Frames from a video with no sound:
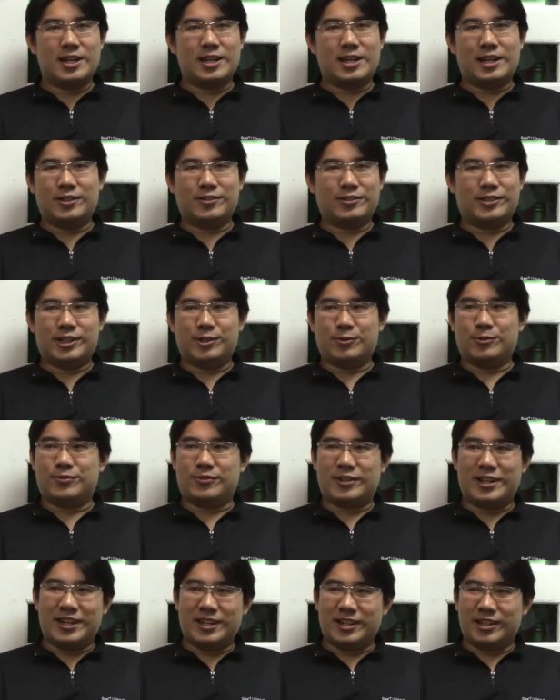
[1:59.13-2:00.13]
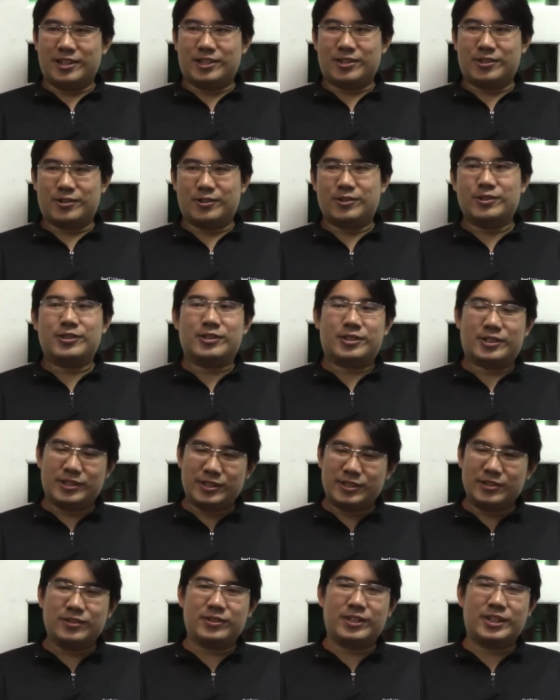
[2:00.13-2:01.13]
I don't think it will fly. So
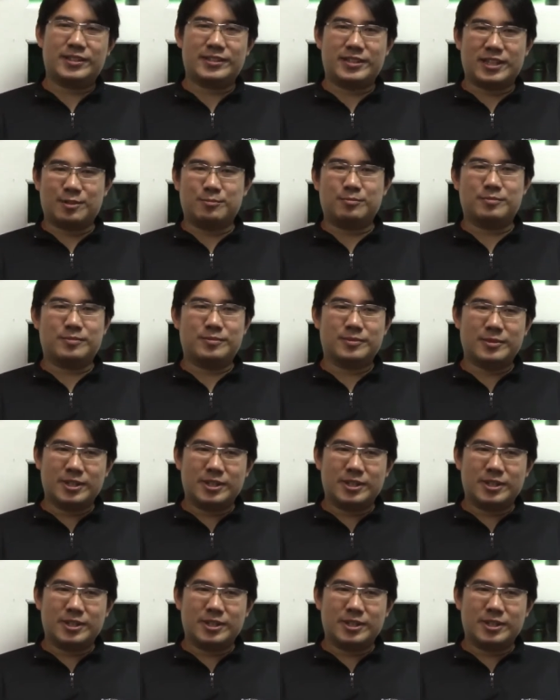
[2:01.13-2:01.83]
you need something